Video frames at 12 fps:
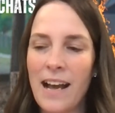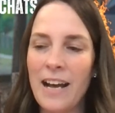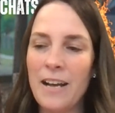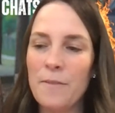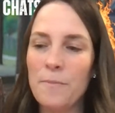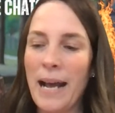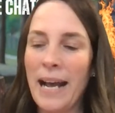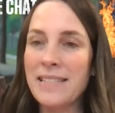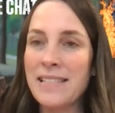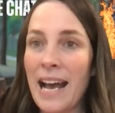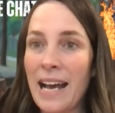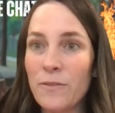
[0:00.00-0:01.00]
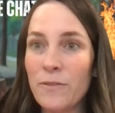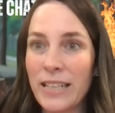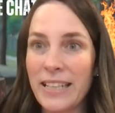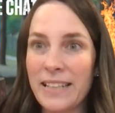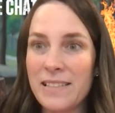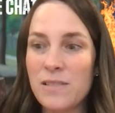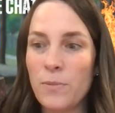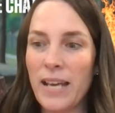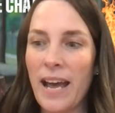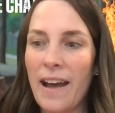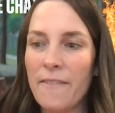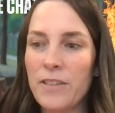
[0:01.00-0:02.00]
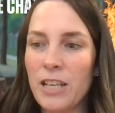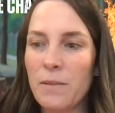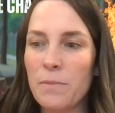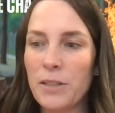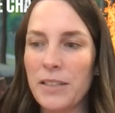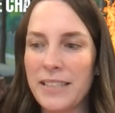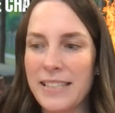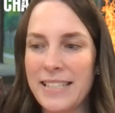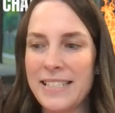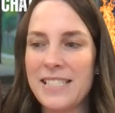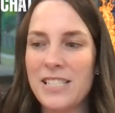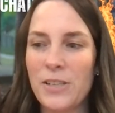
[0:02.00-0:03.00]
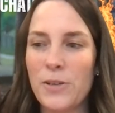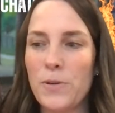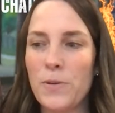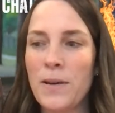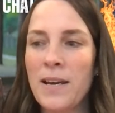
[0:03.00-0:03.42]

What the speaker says: as advocates, we have the ability to